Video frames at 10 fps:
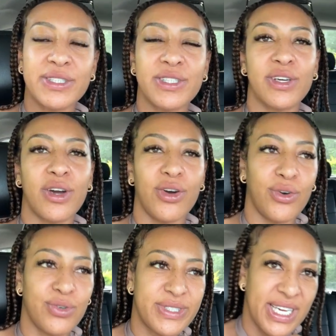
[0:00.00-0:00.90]
to
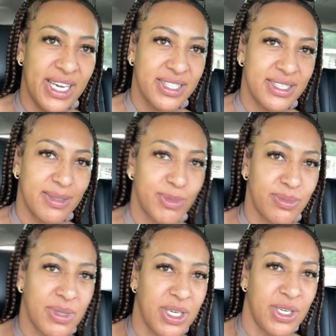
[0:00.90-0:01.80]
go take some
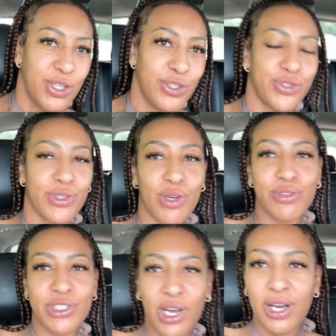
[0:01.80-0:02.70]
drone
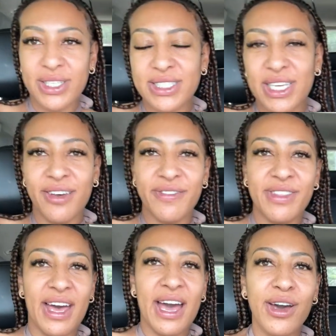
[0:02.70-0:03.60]
shots of
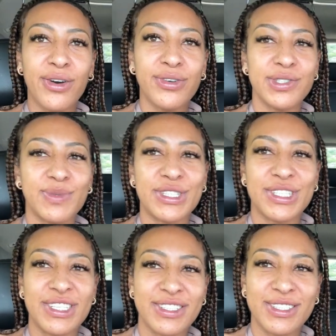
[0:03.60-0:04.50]
the house, which
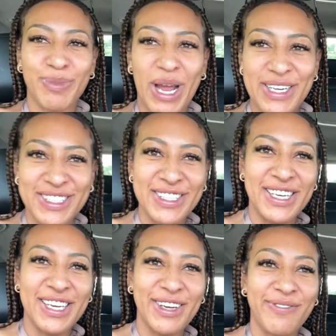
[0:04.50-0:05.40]
is
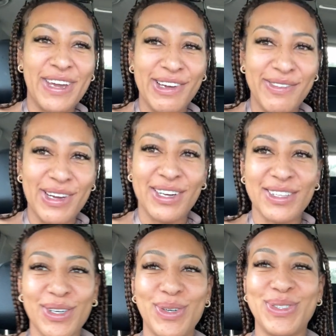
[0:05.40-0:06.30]
surprisingly very, very
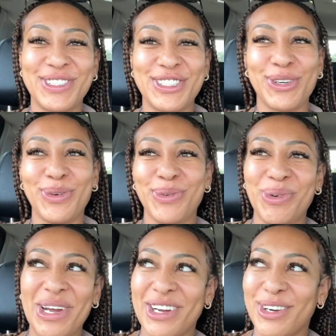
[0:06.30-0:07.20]
close to
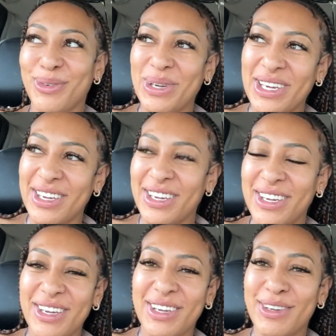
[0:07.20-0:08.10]
where
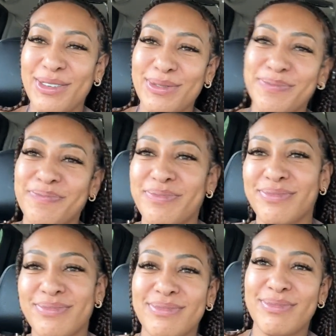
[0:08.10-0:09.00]
we
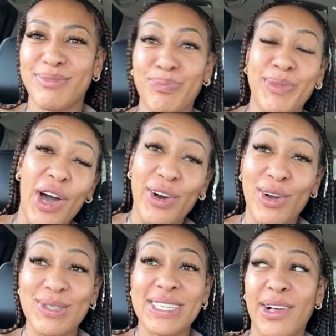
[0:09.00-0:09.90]
got our
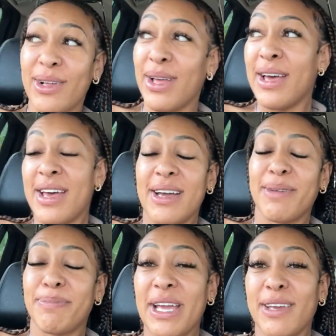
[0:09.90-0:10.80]
hotel
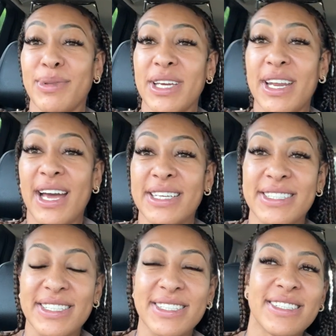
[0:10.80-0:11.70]
by complete
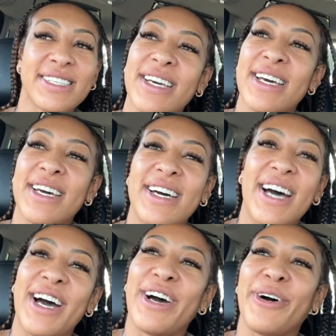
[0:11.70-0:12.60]
accident.
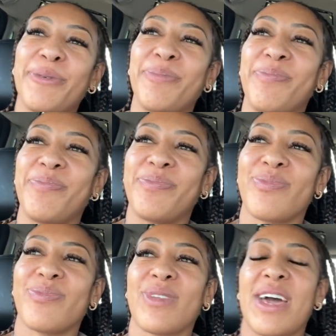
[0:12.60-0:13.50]
Um,
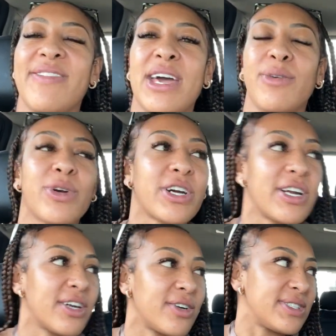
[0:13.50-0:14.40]
and then we're
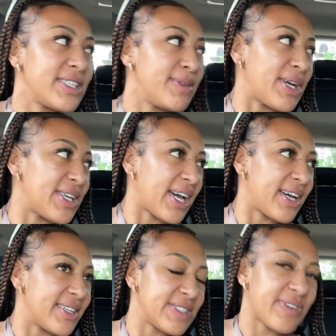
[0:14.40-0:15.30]
gonna go see my
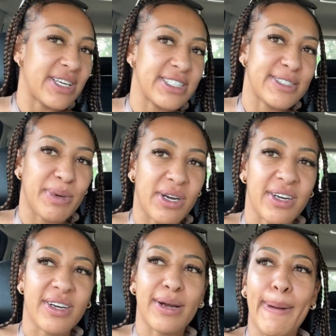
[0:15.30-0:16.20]
dad's friend's
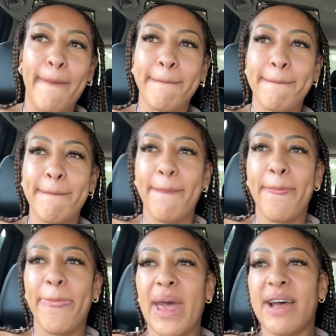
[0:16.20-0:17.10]
bar,
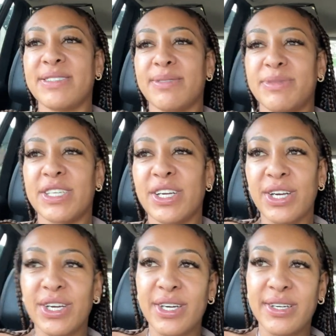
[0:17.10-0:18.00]
have some
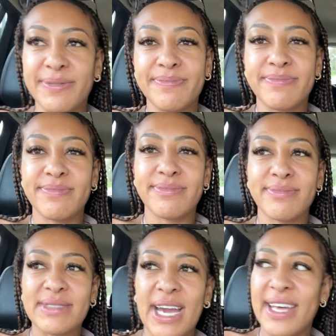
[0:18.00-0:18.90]
dinner,
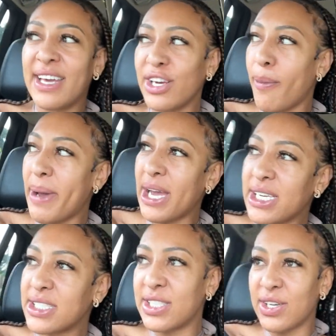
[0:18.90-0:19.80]
and then go back
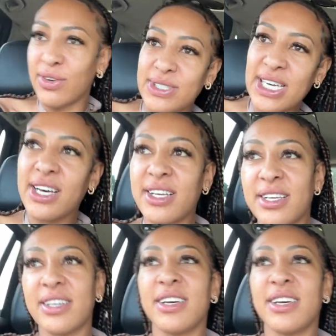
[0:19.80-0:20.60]
to the hotel.